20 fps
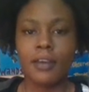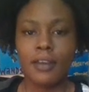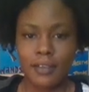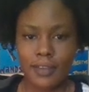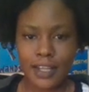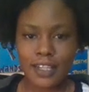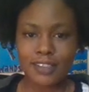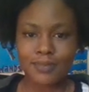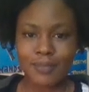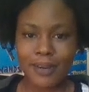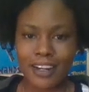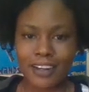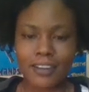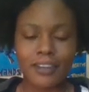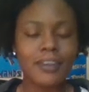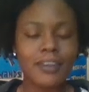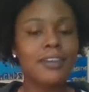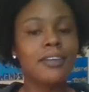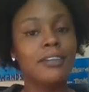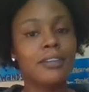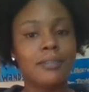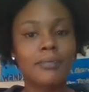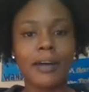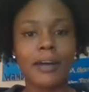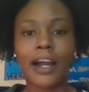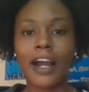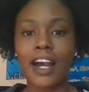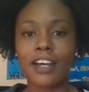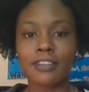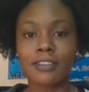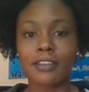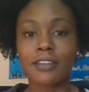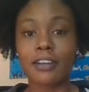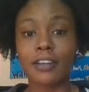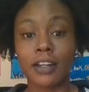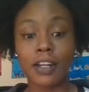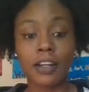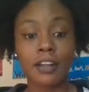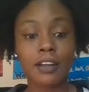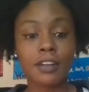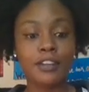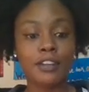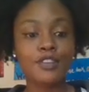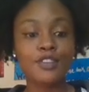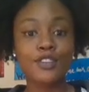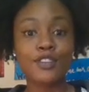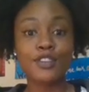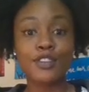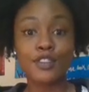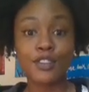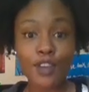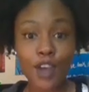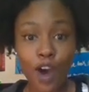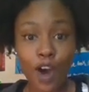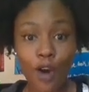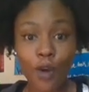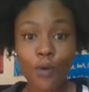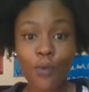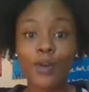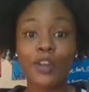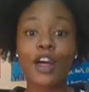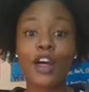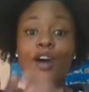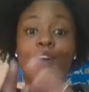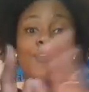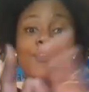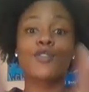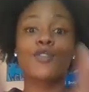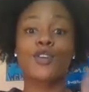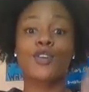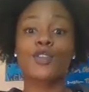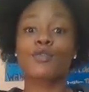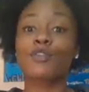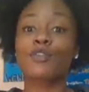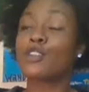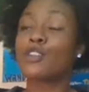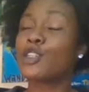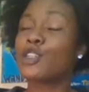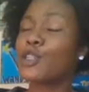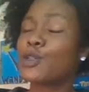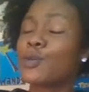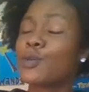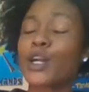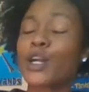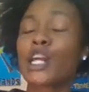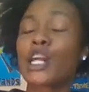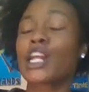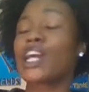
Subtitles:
that's better. My eyes are hurting. So, without further ado, we're gonna